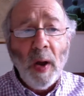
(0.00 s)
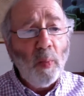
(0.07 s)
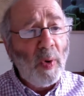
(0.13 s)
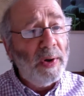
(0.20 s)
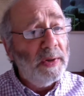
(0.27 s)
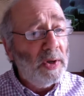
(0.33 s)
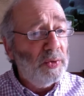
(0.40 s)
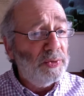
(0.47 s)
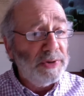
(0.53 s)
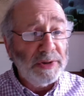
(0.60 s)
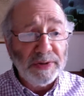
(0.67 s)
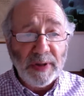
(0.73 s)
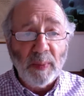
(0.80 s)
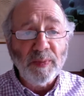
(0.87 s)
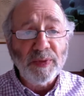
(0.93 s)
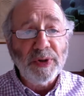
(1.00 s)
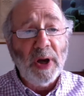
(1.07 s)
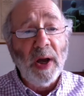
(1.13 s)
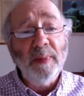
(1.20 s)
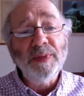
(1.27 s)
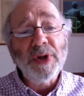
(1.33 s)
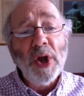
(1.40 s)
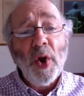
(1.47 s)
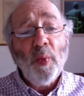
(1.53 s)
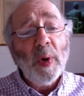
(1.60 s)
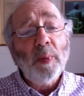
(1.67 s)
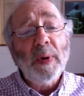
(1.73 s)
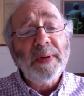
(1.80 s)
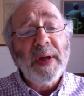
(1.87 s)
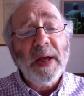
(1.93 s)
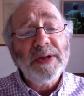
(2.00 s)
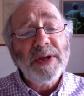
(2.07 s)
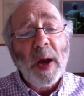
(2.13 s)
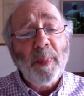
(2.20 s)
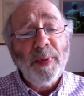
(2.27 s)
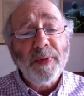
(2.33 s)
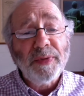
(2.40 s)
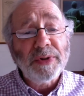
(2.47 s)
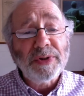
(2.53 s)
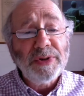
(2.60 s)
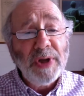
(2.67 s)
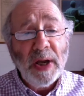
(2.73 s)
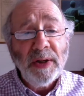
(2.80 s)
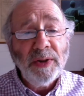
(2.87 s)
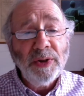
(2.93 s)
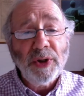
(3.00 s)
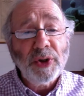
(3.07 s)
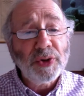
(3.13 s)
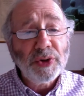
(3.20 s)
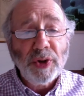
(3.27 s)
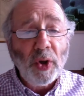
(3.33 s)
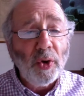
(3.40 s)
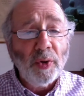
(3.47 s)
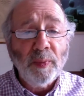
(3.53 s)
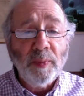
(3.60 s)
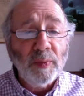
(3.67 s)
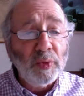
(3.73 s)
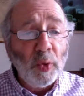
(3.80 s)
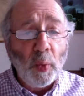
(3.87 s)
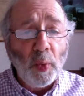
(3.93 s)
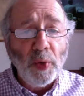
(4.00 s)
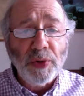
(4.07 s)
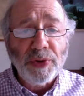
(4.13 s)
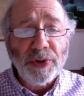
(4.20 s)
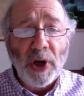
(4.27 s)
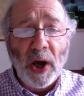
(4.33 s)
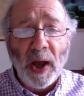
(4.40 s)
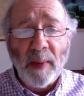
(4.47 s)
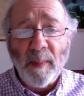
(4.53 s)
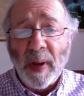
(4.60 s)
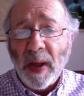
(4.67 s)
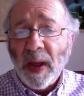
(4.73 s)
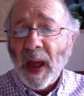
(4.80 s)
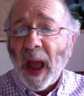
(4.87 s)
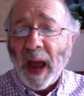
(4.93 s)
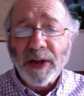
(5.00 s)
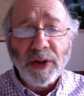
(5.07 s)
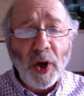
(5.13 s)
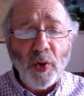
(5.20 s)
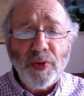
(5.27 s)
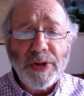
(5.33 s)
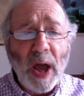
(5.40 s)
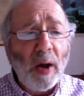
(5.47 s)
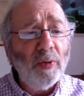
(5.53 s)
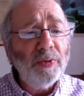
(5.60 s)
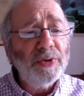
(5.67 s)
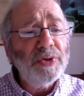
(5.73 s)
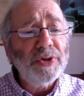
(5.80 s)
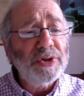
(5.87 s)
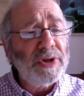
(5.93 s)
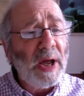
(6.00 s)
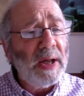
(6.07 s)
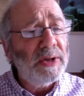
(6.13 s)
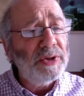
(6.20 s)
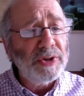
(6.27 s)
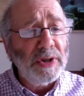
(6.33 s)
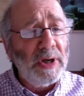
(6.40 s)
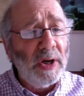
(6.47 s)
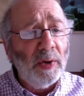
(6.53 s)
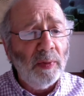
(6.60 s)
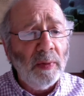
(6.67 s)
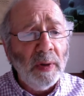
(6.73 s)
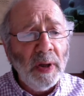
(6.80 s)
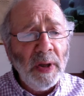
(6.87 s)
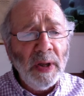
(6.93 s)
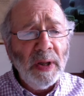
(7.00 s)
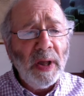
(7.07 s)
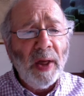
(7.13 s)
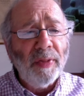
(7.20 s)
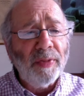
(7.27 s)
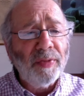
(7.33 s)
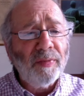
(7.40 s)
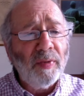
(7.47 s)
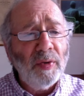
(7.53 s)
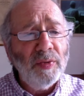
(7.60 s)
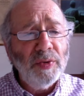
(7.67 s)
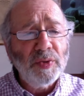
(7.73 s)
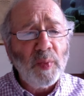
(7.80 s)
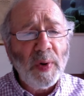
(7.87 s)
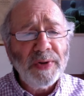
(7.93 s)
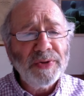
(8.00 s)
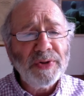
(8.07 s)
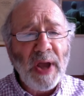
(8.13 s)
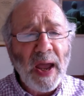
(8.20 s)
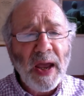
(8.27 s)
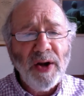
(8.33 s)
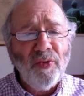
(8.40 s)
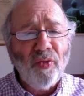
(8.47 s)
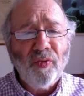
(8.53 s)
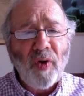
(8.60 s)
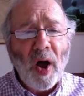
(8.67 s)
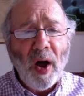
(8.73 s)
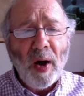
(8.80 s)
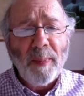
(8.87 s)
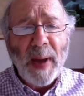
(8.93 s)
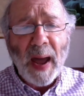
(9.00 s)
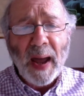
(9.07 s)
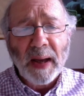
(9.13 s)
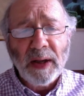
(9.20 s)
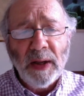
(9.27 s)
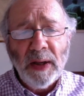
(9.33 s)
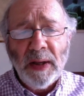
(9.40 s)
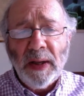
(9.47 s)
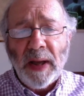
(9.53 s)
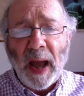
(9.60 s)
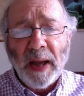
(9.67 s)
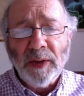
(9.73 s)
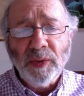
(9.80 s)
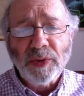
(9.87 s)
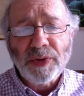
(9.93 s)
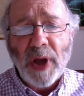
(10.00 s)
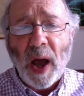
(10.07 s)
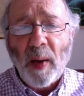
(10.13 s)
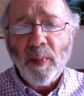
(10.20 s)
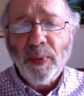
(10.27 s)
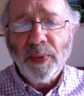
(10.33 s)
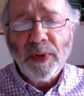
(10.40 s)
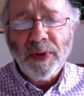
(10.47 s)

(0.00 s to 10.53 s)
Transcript: One knows it sometimes when one gets up at the tender, solemn dawn time and goes out and stands alone and throws one's head far back and looks up